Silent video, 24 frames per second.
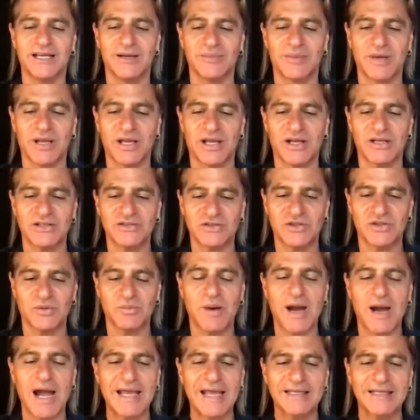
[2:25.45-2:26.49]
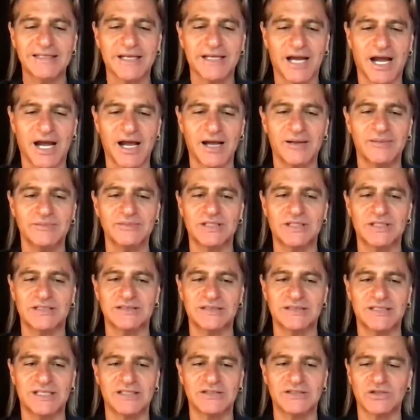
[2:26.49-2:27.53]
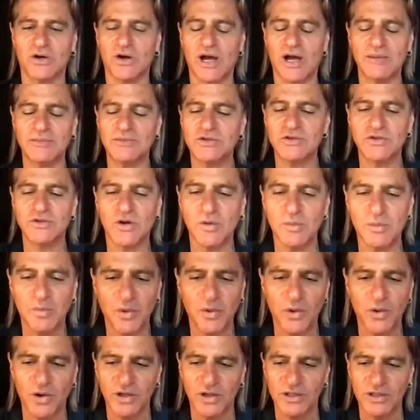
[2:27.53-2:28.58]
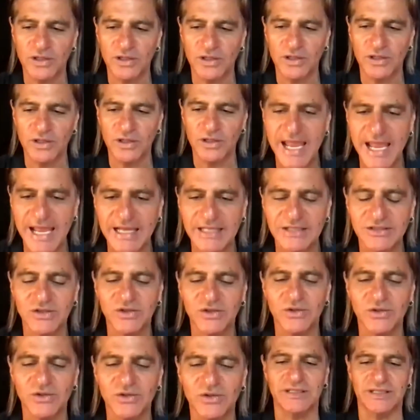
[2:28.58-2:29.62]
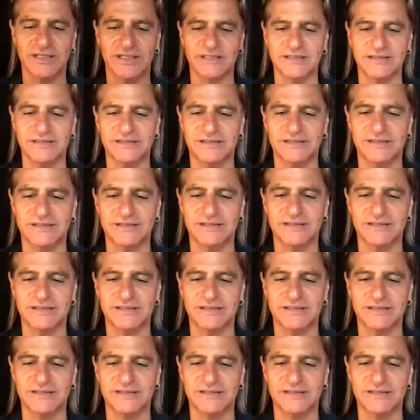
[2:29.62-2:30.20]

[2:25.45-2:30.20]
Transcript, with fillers: because the mind comes and says, Oh, I'm so bored. I hate doing this